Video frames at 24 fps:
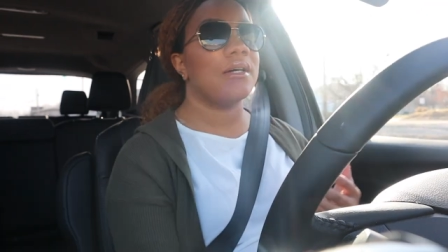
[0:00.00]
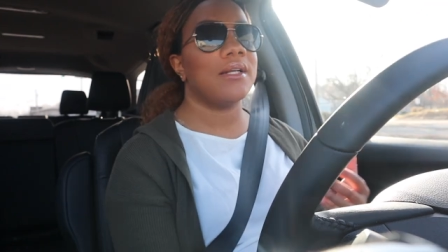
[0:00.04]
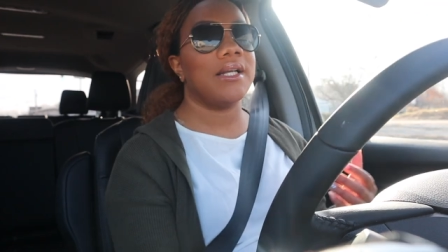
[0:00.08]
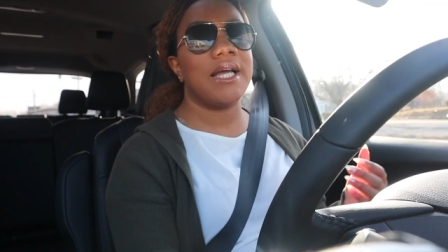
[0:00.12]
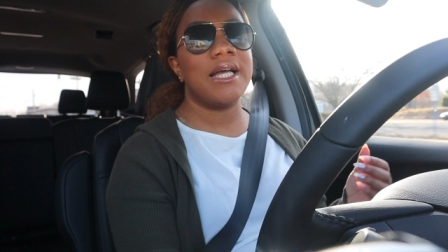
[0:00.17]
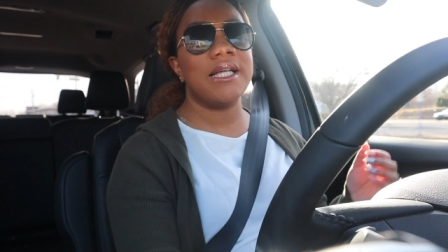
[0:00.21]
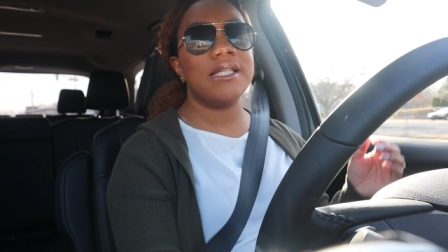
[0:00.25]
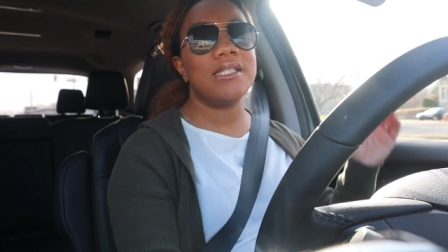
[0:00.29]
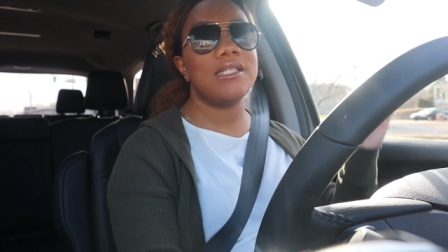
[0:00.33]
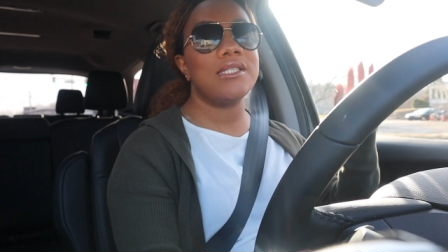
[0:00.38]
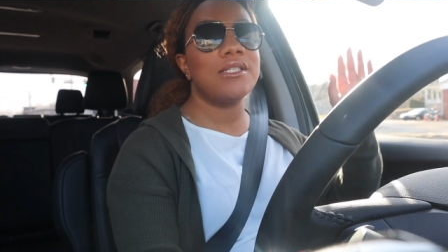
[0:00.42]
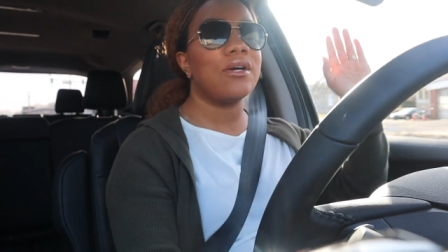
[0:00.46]
on
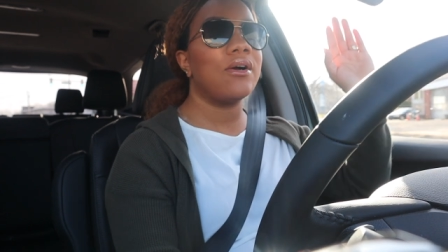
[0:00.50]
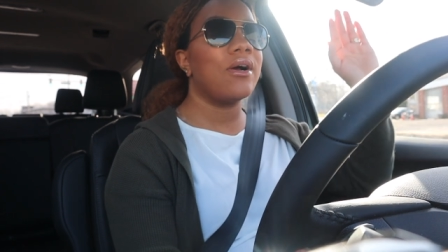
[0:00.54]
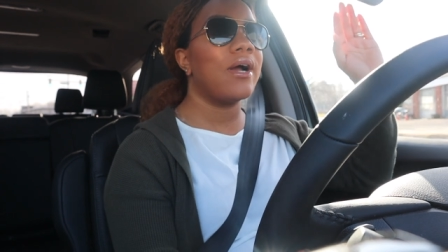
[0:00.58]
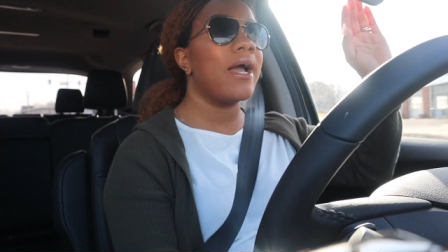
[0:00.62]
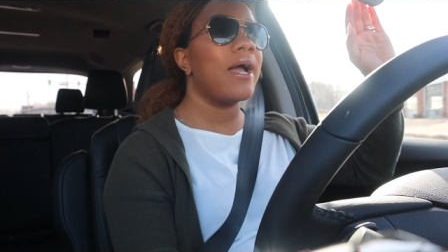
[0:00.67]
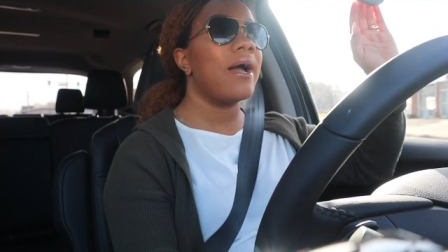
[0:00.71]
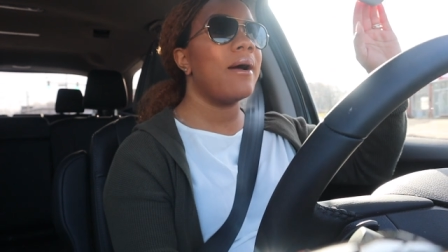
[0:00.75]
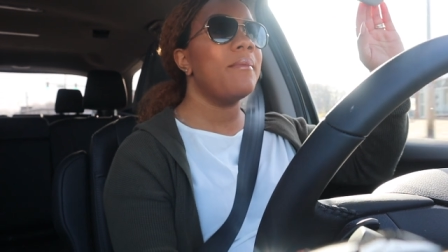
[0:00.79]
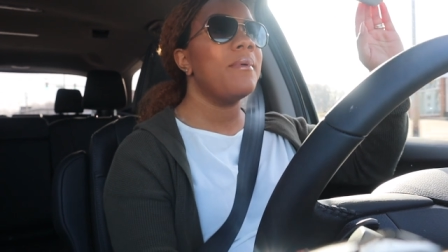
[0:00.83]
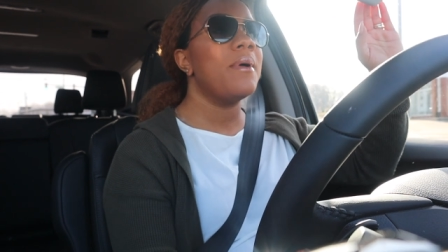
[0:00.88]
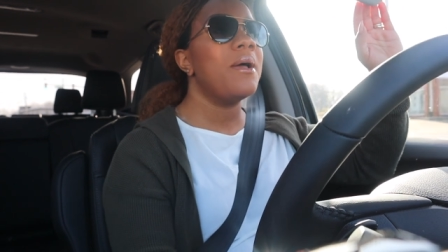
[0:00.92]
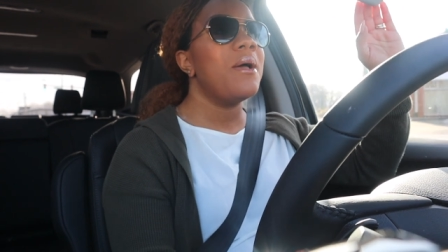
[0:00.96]

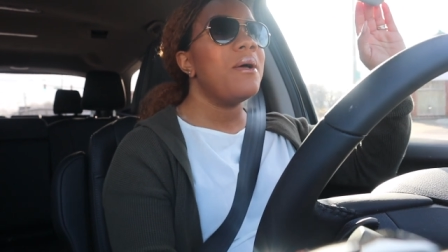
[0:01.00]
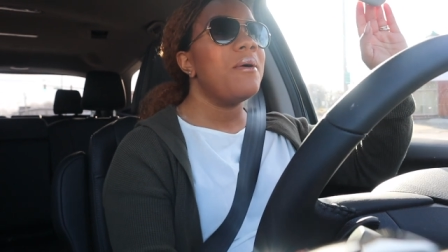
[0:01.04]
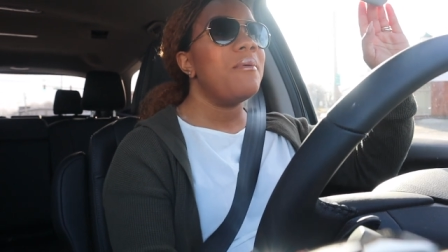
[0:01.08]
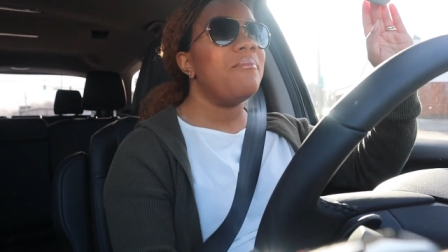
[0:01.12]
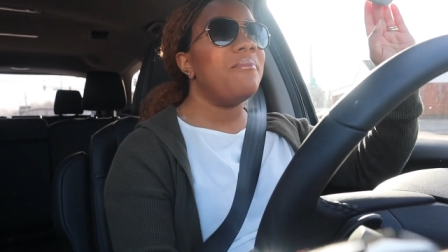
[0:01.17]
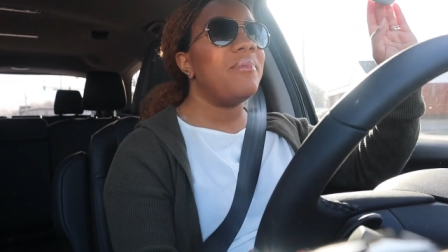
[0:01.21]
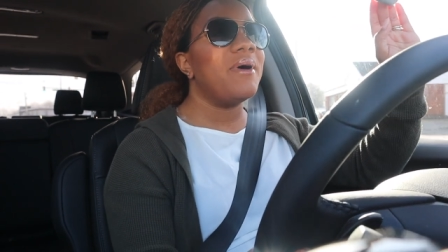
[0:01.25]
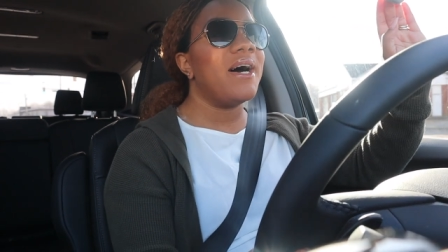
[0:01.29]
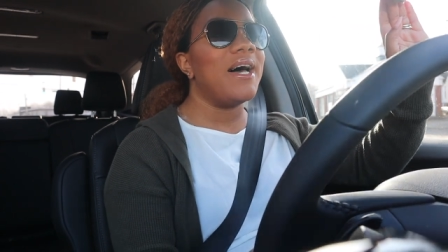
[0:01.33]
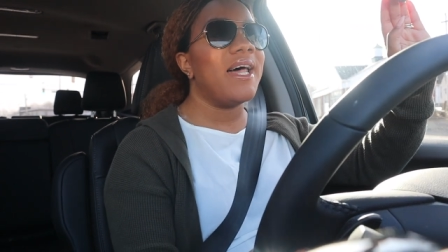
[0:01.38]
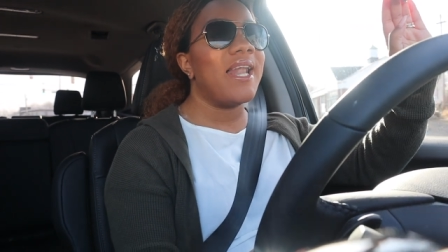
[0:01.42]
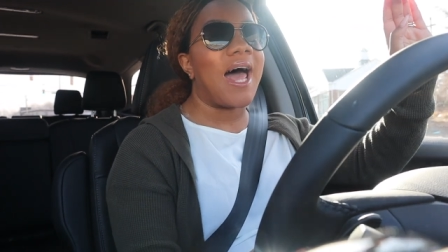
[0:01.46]

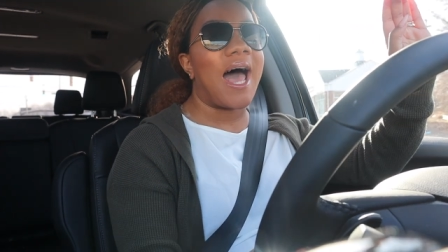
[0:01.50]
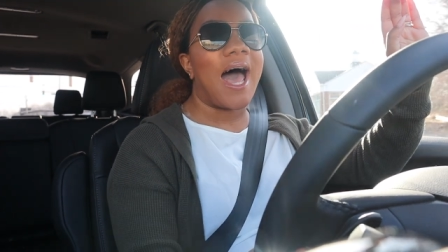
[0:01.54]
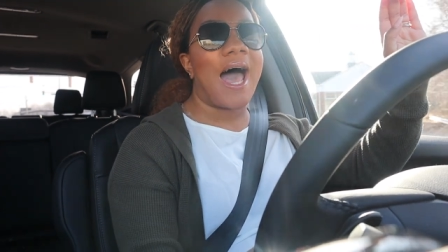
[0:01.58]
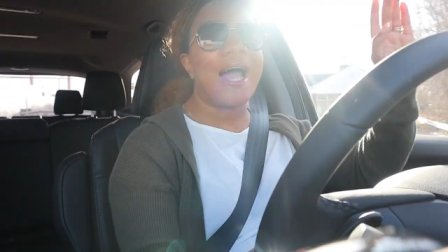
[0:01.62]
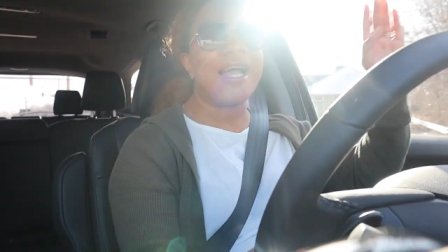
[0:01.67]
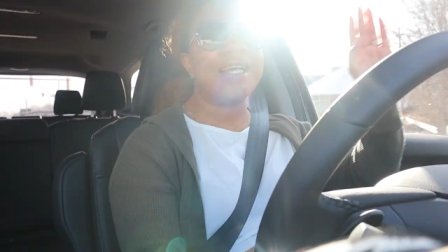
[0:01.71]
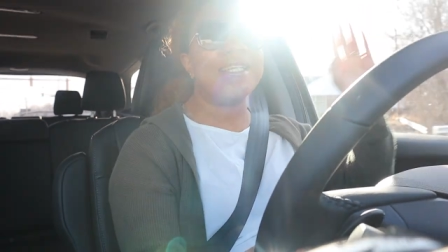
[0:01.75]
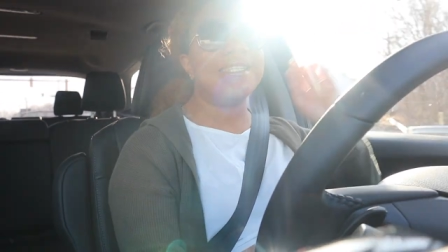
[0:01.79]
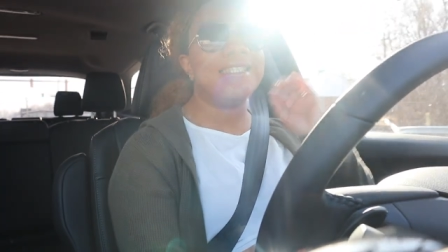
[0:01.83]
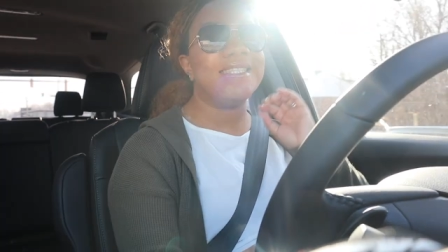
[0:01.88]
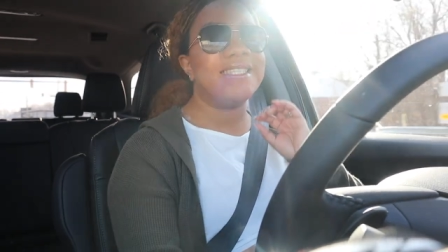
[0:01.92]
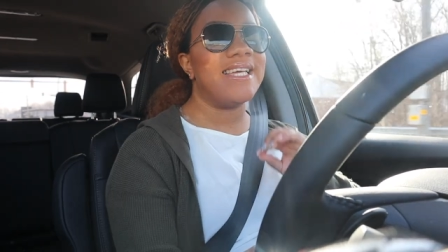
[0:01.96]
Instagram, but
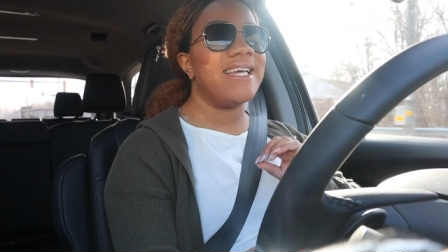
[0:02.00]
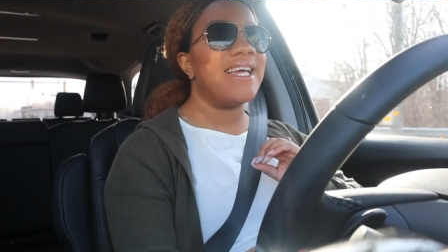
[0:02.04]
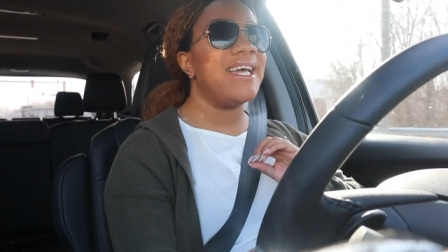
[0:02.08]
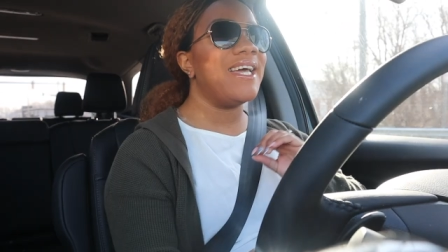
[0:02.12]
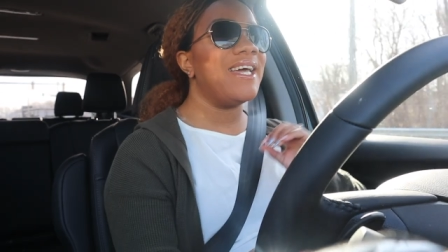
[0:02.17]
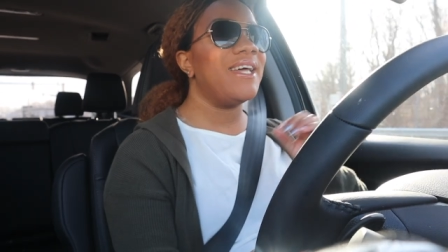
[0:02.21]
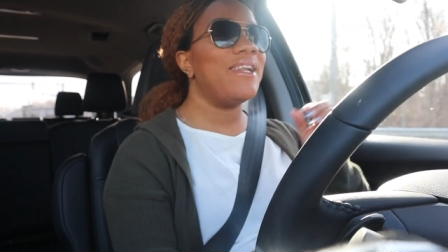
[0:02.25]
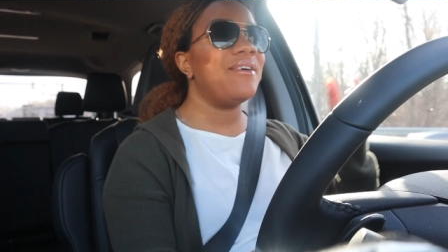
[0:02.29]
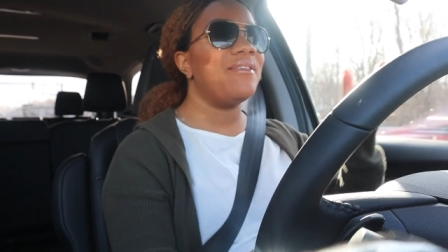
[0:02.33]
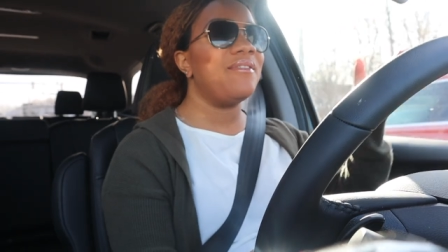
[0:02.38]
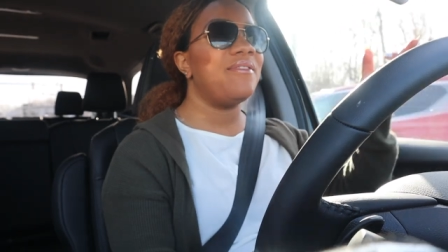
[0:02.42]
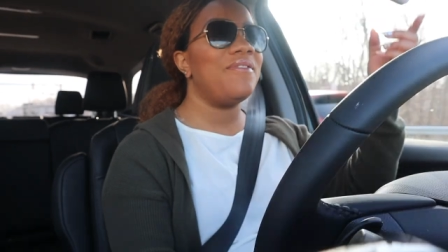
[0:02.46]
I
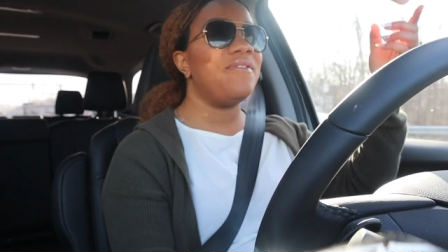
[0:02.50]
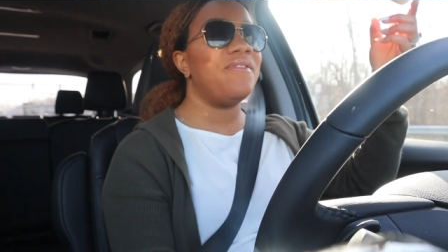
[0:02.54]
did